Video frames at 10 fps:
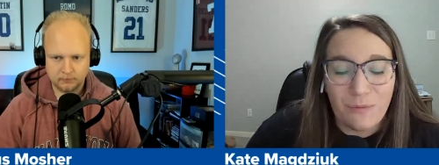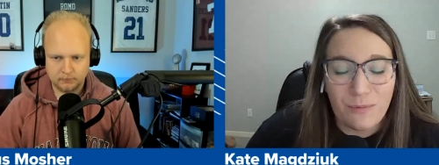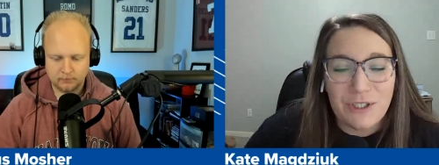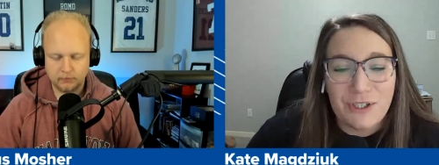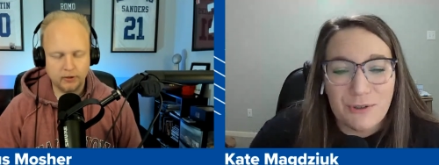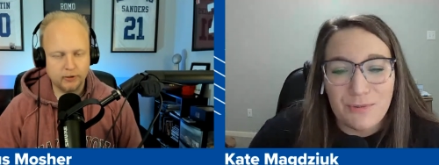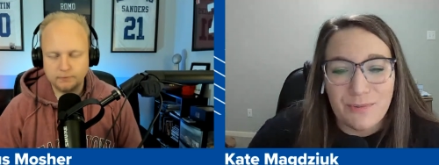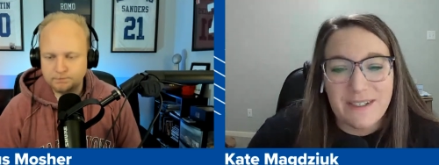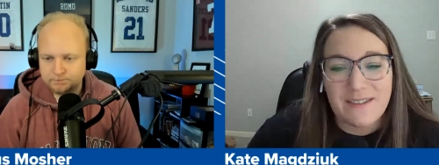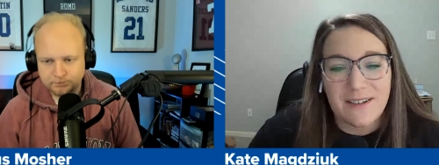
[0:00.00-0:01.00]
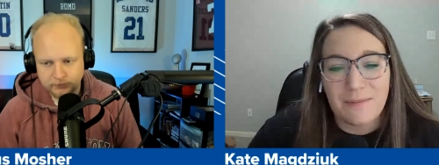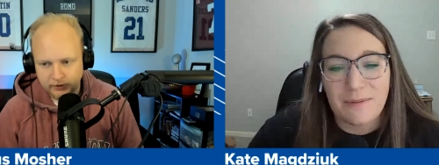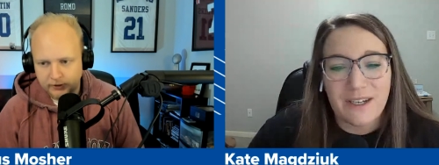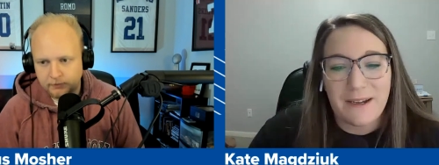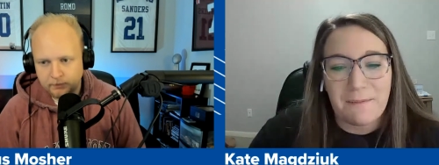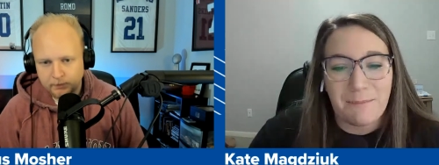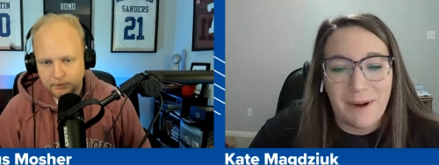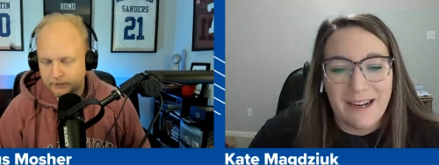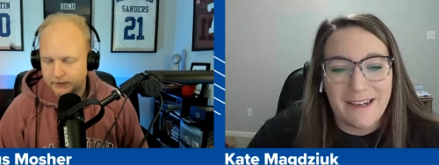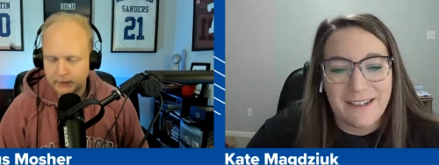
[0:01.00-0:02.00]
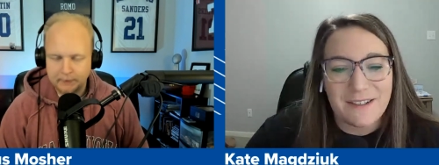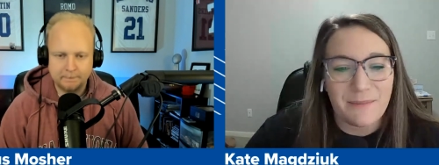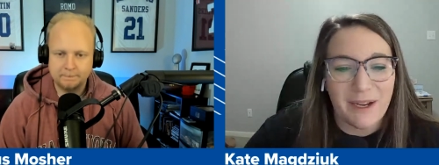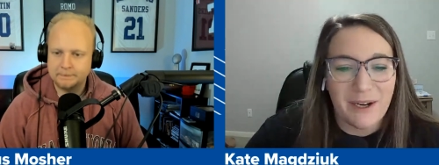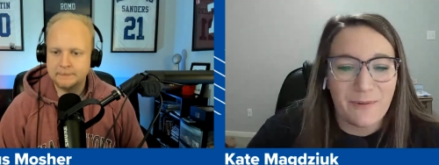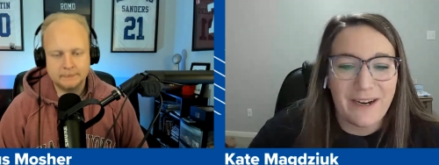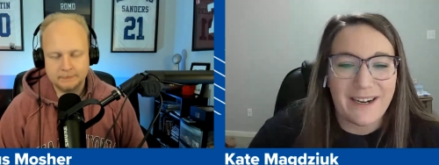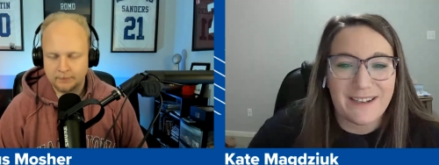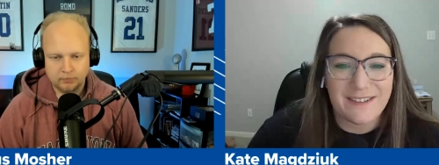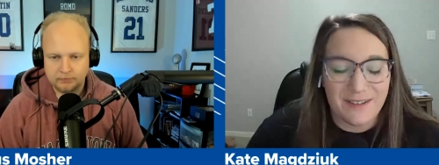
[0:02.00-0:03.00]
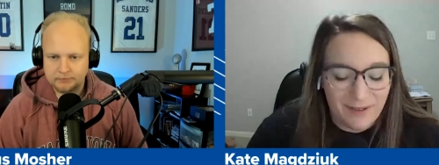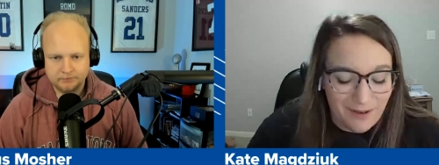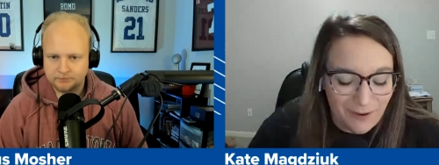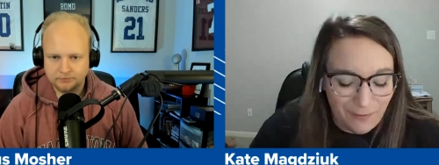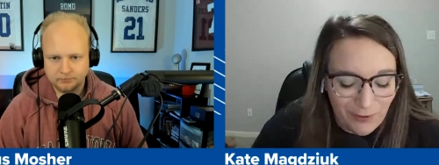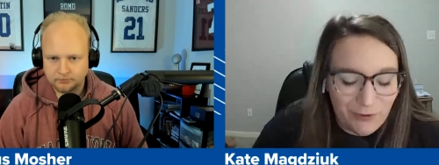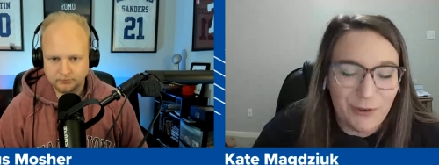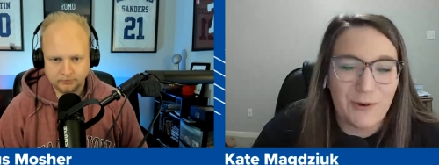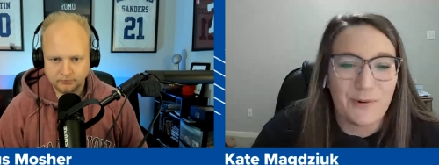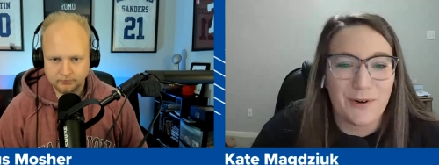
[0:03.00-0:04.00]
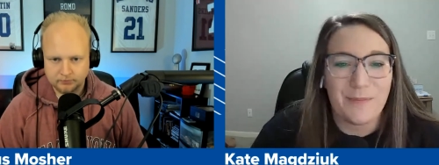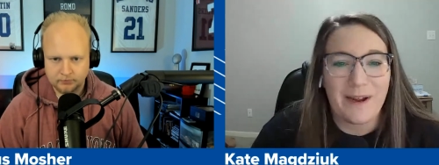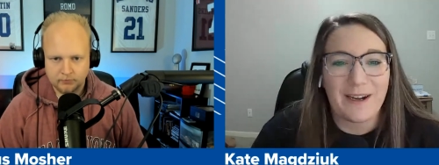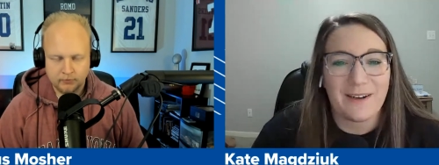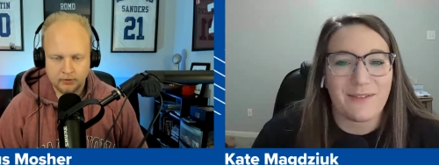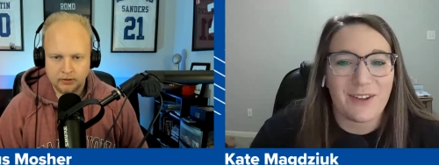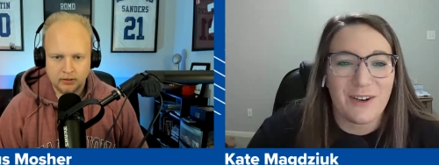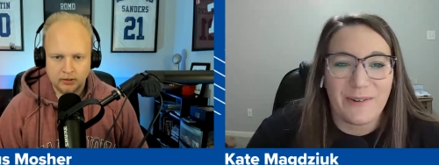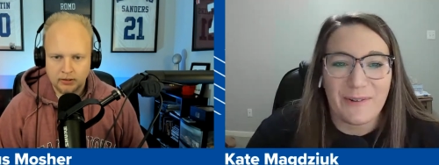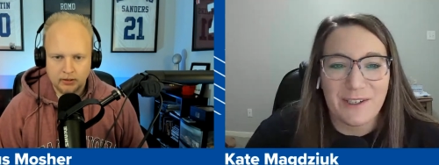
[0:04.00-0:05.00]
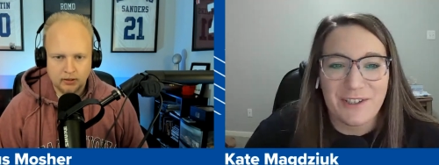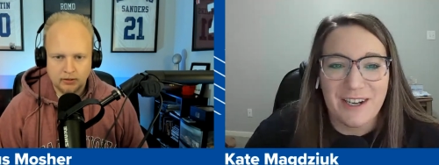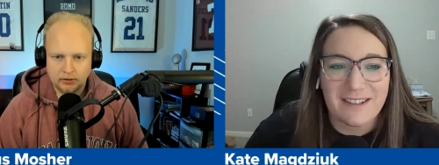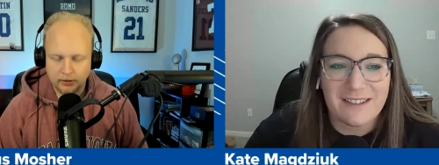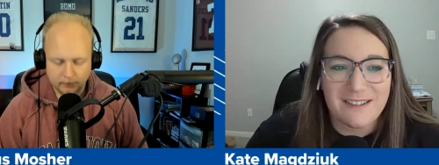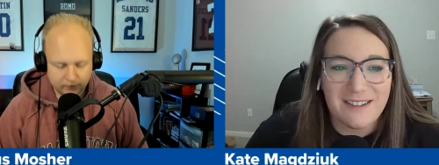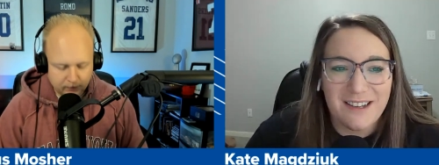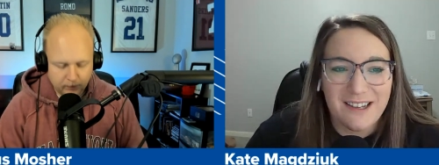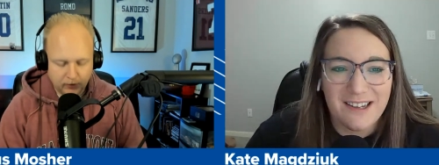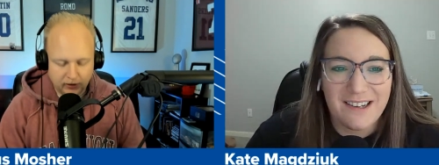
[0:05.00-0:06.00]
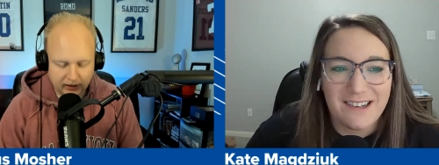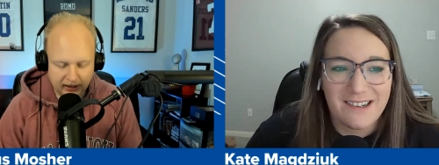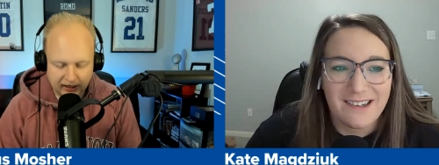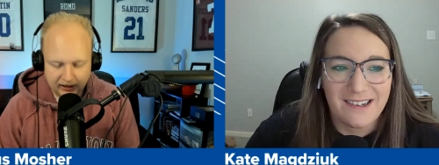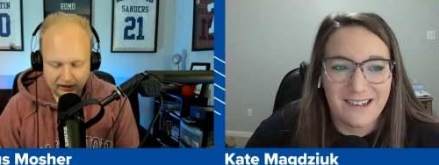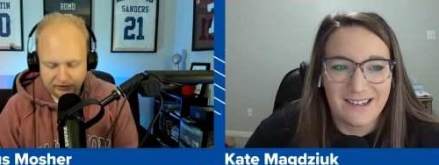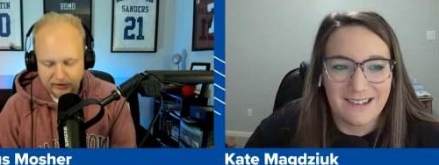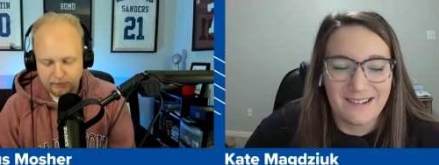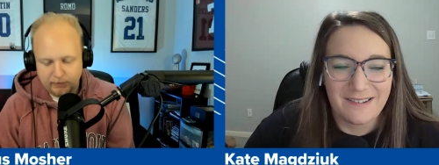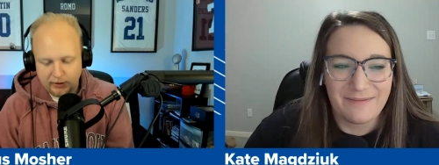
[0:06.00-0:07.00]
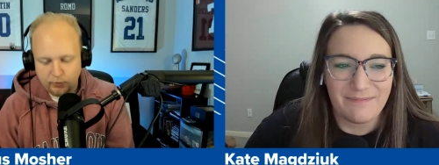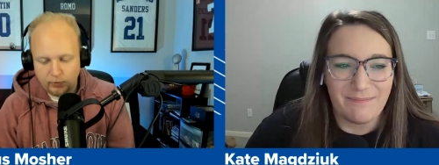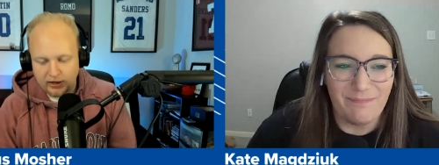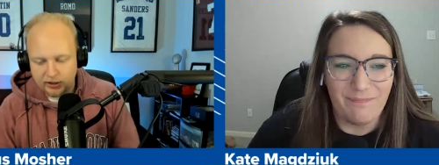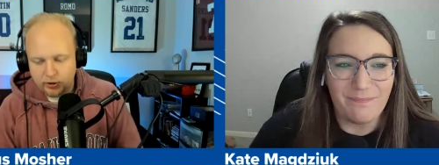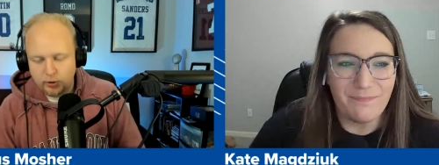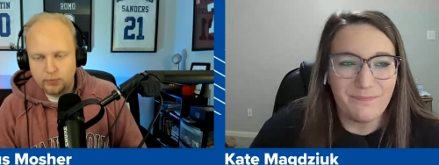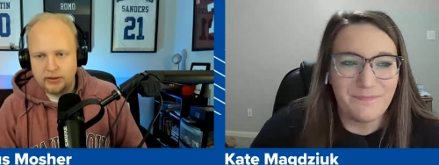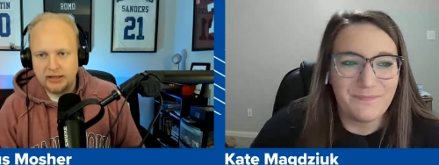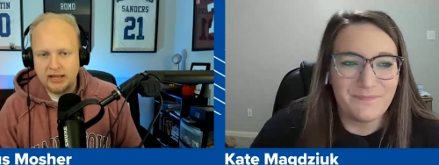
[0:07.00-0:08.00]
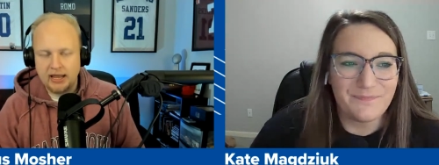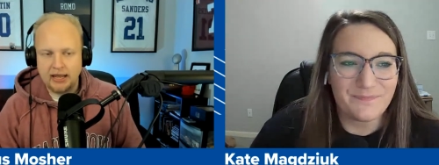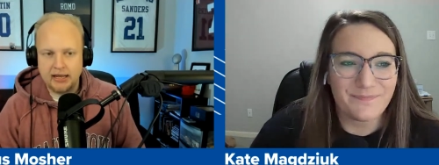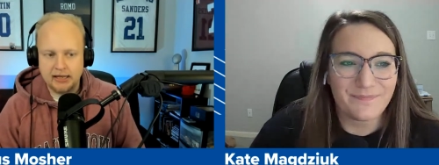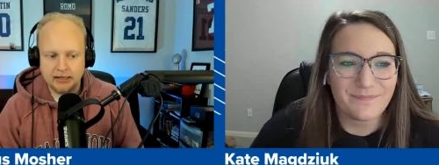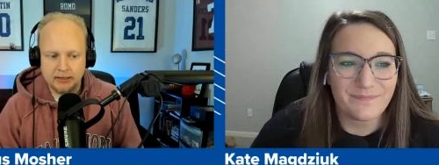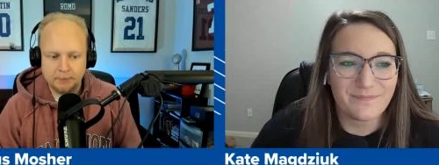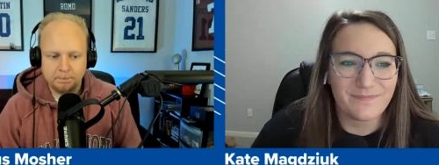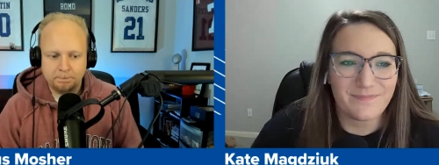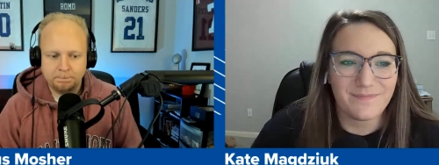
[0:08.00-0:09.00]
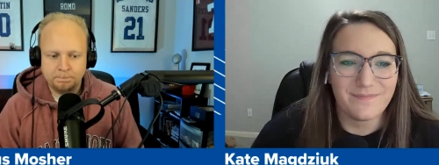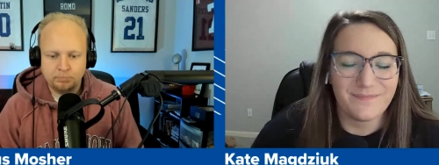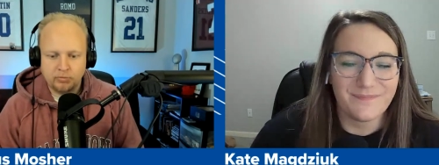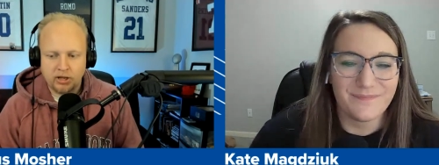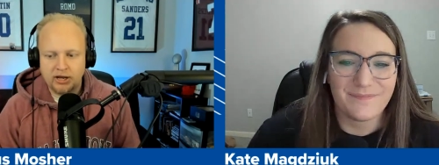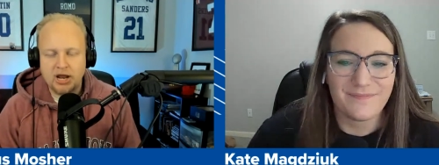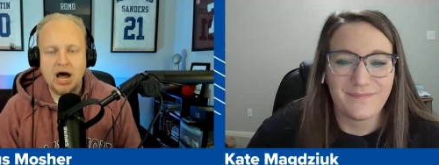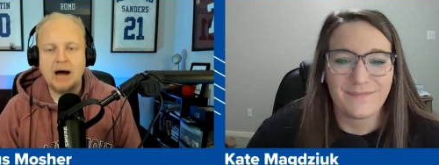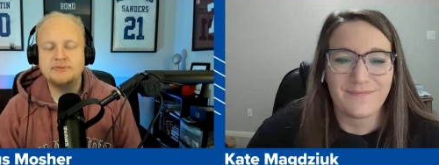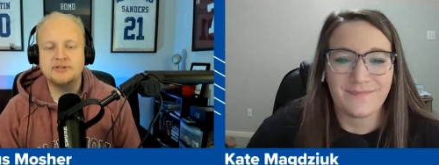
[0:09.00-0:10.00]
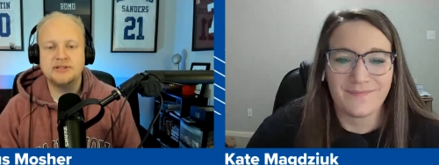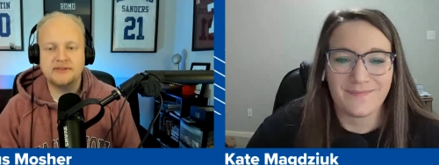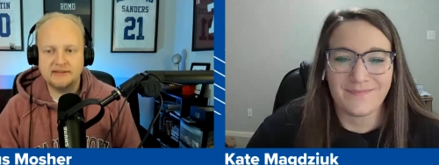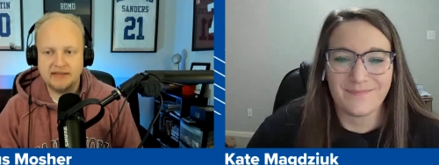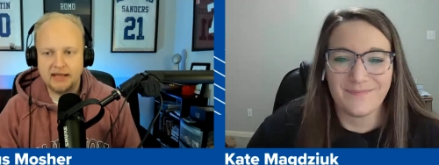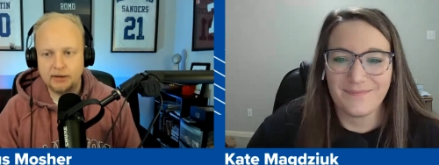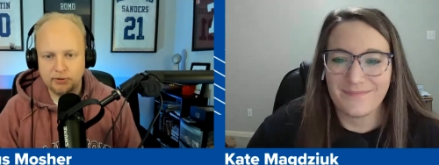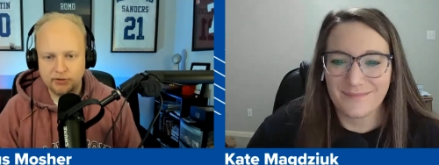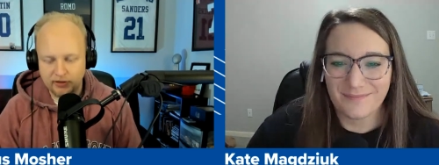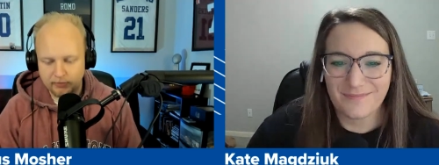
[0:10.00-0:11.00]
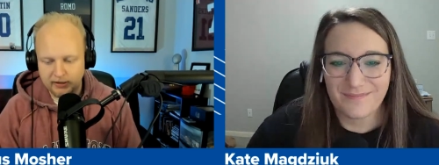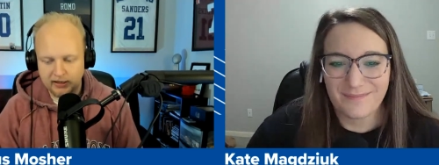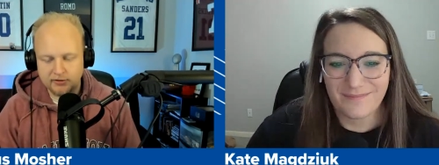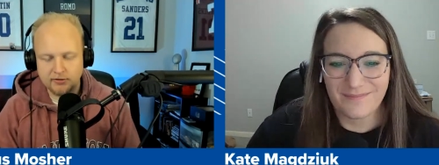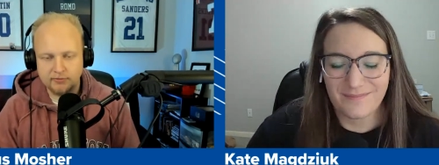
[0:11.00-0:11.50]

Speaker 1: would no, you reasonably no. buy into Mike White as a, a, future quarterback of the New York Jets?
Speaker 2: No, no. And I, I think Mike White could be a an option that they take with them into